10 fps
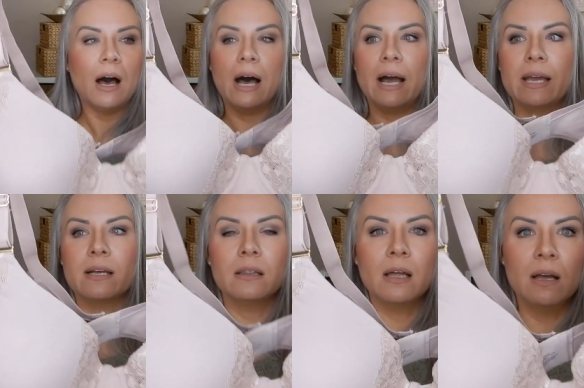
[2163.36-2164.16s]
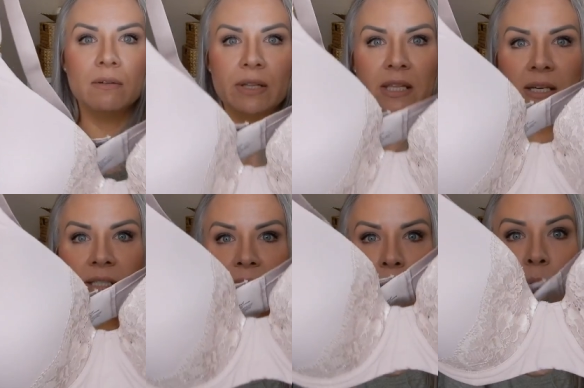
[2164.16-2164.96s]
I love the
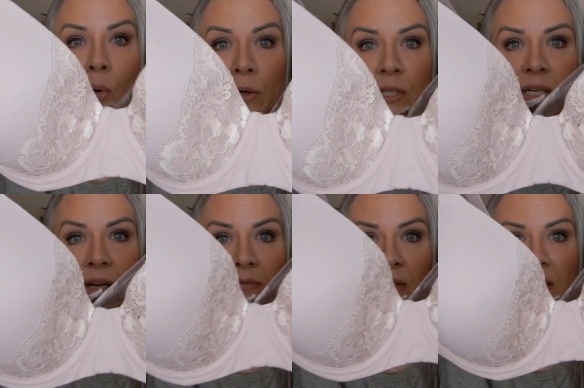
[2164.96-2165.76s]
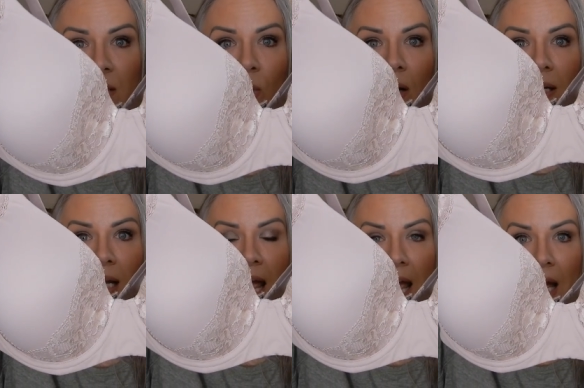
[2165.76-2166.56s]
support of this
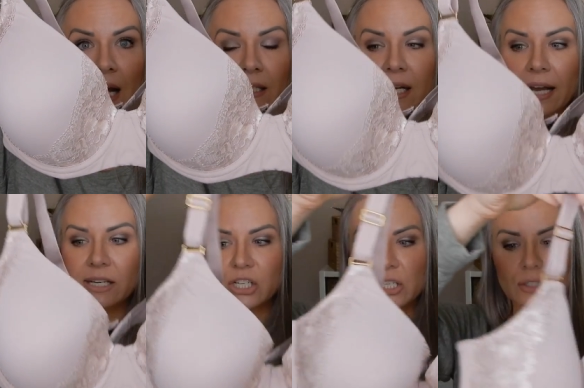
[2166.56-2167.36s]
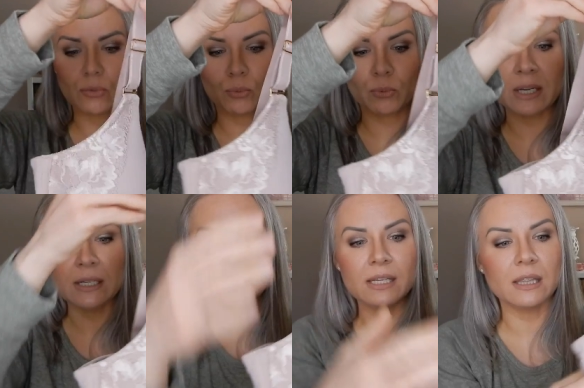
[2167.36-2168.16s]
one and I just
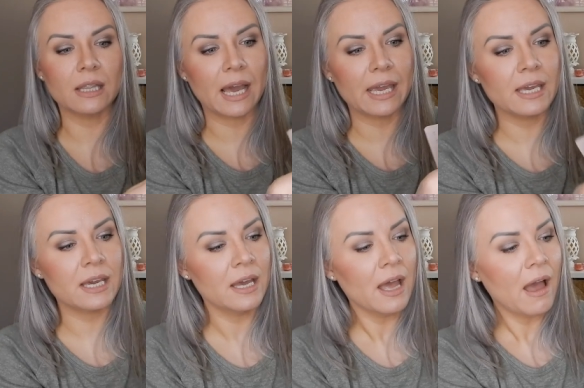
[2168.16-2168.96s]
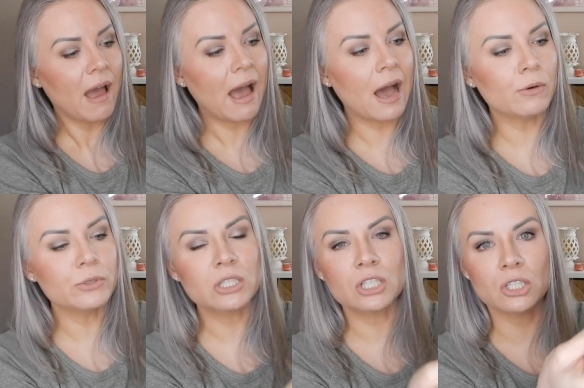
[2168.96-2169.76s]
really like
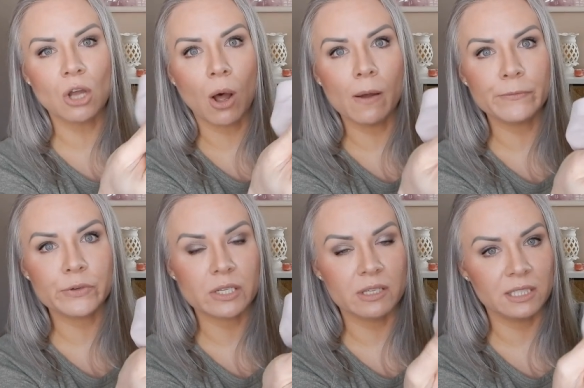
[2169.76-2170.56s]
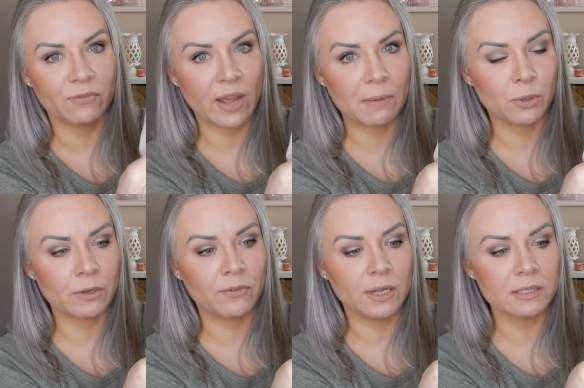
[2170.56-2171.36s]
how soft this
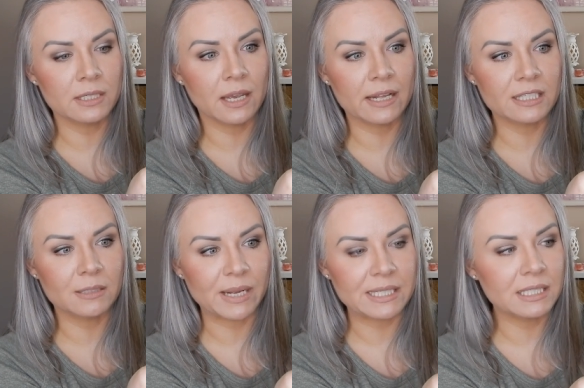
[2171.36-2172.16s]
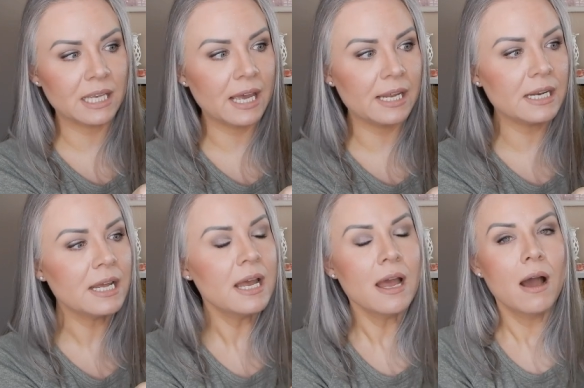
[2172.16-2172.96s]
fabric feels against my
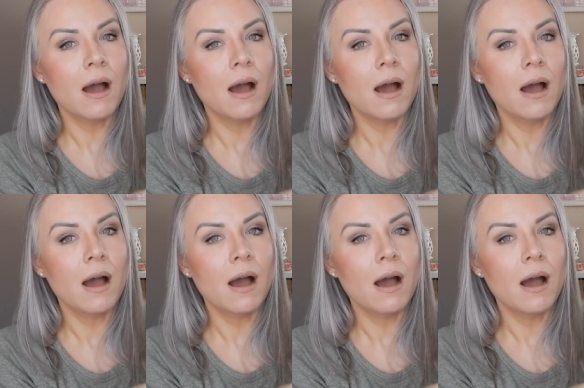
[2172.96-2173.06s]
skin.